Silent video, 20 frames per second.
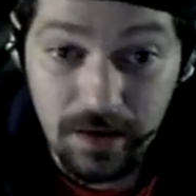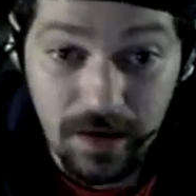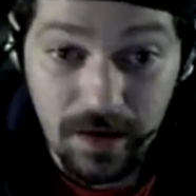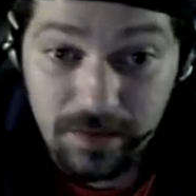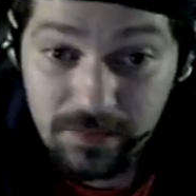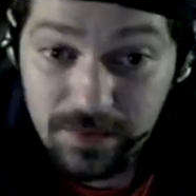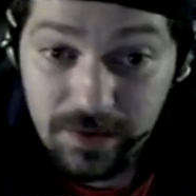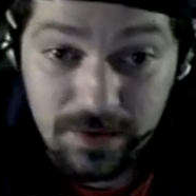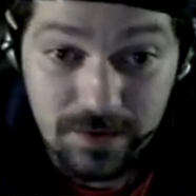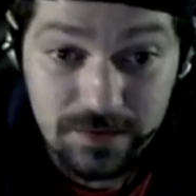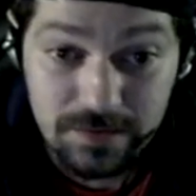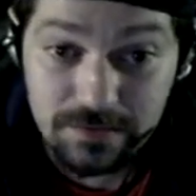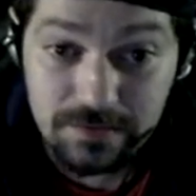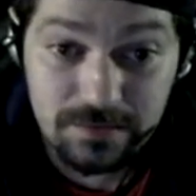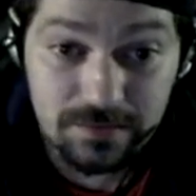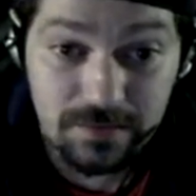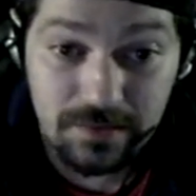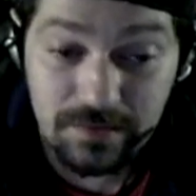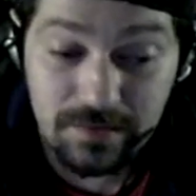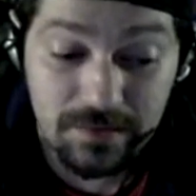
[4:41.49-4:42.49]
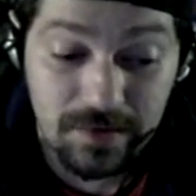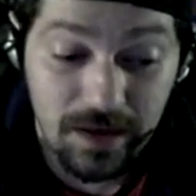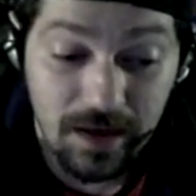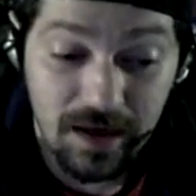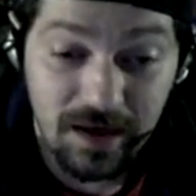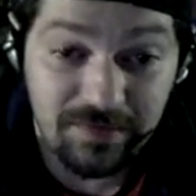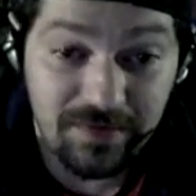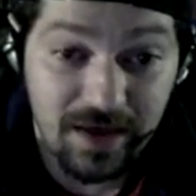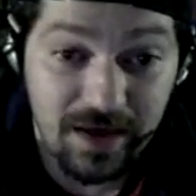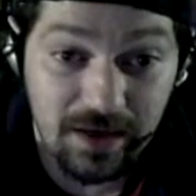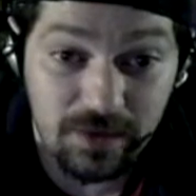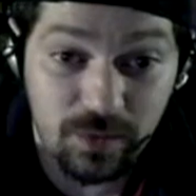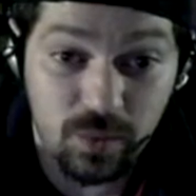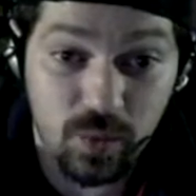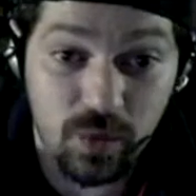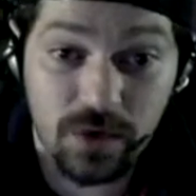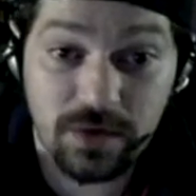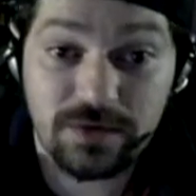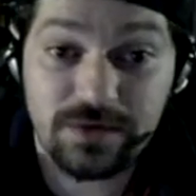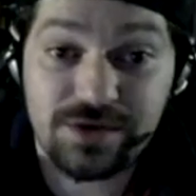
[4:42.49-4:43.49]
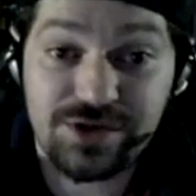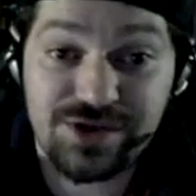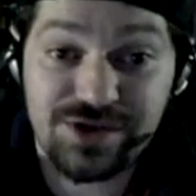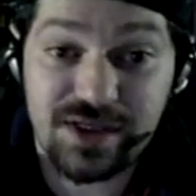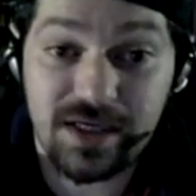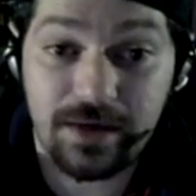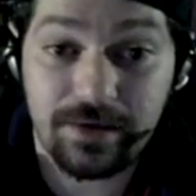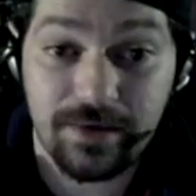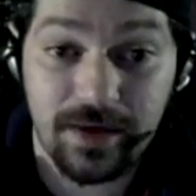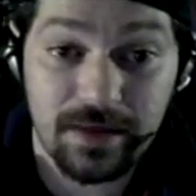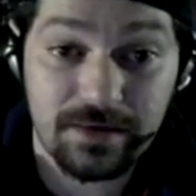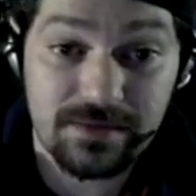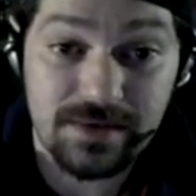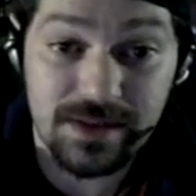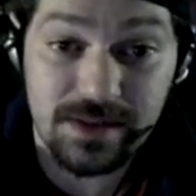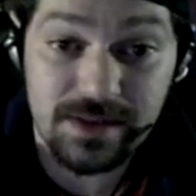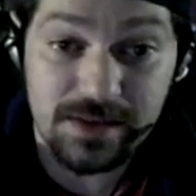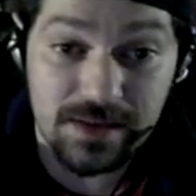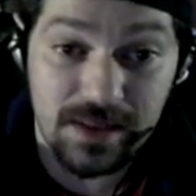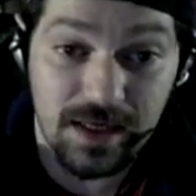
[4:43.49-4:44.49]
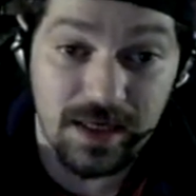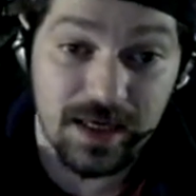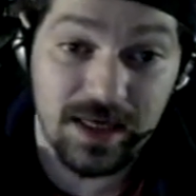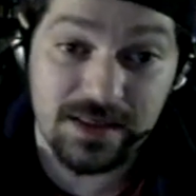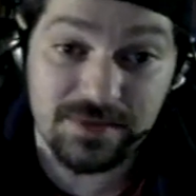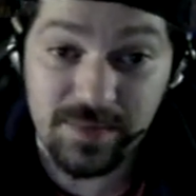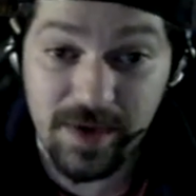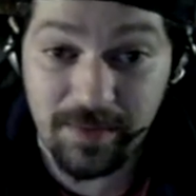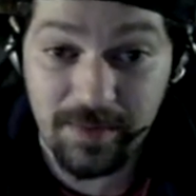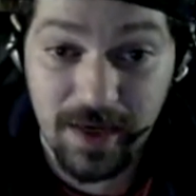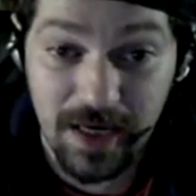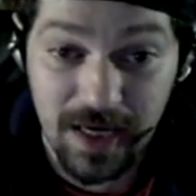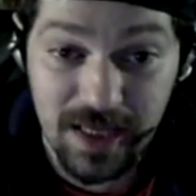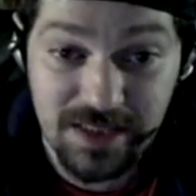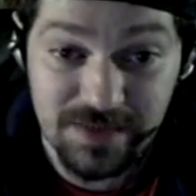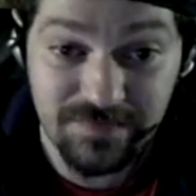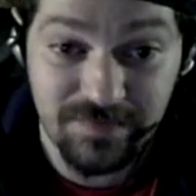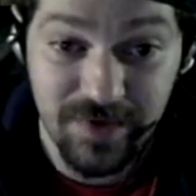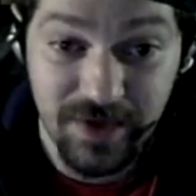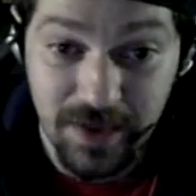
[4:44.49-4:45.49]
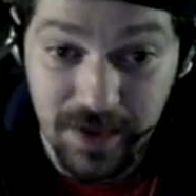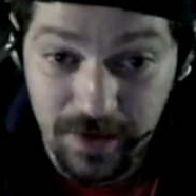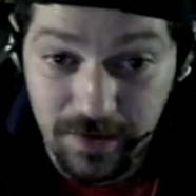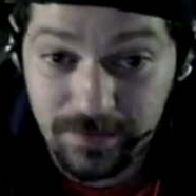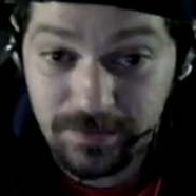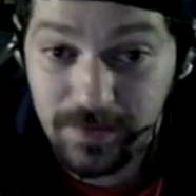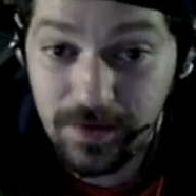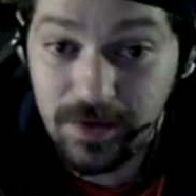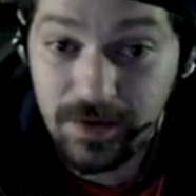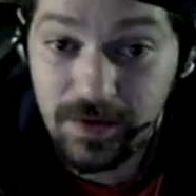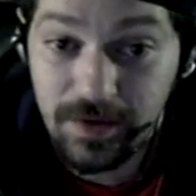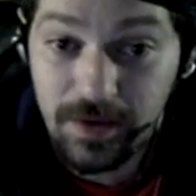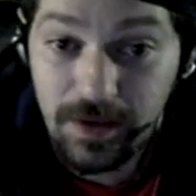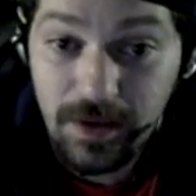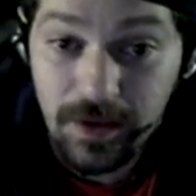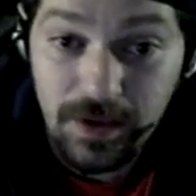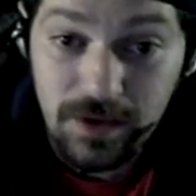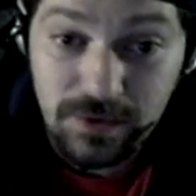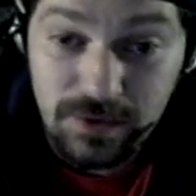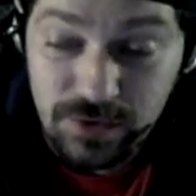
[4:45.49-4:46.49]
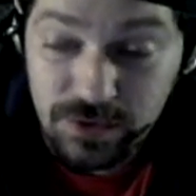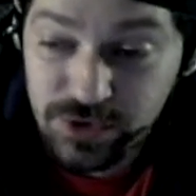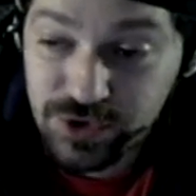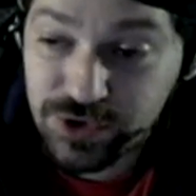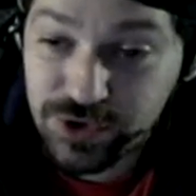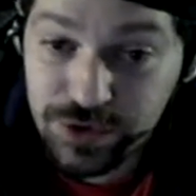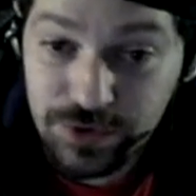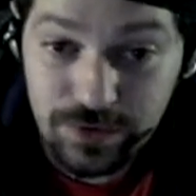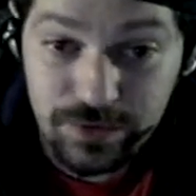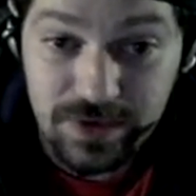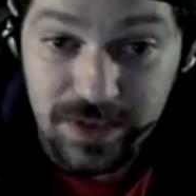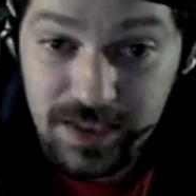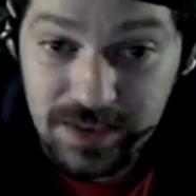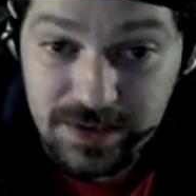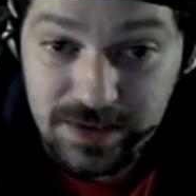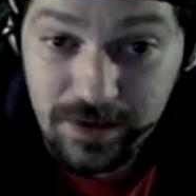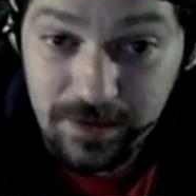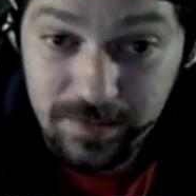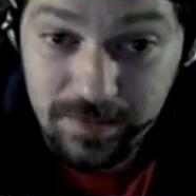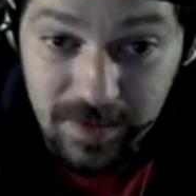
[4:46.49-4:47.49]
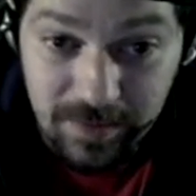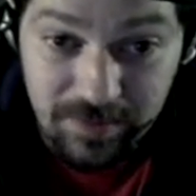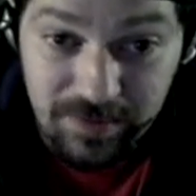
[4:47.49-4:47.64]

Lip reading: had one cigarette since I last made my last video, which was 2 days ago, maybe 3 days ago now.